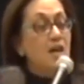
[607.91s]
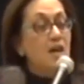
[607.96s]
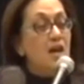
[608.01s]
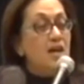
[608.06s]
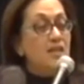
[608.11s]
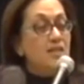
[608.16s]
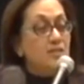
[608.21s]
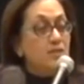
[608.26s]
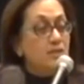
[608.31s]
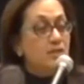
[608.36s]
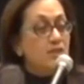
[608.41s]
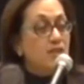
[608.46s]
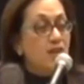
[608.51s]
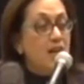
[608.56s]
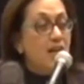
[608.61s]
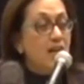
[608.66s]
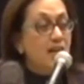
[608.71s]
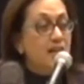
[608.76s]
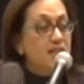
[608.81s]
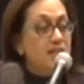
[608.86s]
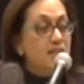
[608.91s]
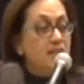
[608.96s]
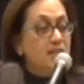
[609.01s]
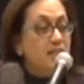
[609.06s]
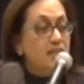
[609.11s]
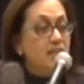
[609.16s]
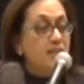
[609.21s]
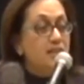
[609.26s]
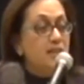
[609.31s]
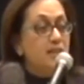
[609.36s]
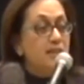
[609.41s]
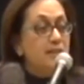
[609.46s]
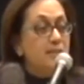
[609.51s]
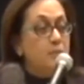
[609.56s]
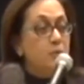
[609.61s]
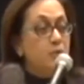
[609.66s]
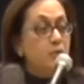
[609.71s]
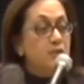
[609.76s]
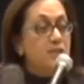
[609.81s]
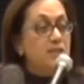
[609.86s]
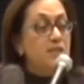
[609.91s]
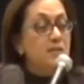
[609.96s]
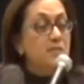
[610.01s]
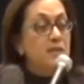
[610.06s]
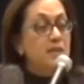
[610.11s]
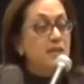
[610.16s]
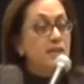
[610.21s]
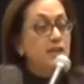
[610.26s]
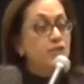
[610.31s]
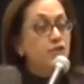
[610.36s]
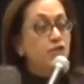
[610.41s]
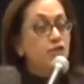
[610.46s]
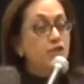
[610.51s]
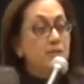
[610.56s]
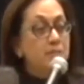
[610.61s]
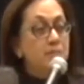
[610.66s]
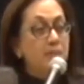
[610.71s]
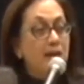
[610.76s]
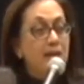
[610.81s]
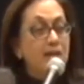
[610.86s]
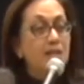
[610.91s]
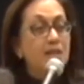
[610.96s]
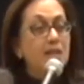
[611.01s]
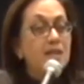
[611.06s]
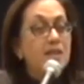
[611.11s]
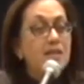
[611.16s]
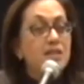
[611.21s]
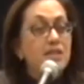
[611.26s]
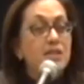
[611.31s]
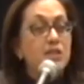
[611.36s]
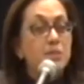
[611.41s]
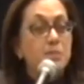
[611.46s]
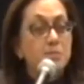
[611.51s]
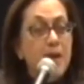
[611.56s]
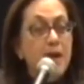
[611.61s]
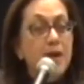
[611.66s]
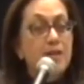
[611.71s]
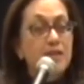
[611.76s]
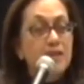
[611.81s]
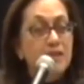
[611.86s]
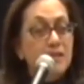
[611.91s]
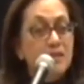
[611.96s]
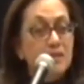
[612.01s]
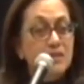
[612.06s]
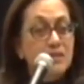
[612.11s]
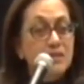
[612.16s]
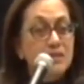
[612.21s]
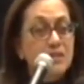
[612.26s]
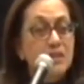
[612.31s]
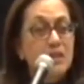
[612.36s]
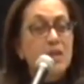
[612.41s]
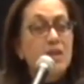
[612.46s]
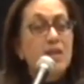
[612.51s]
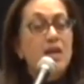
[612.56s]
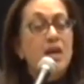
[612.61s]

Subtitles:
a society that puts the military back in its barracks,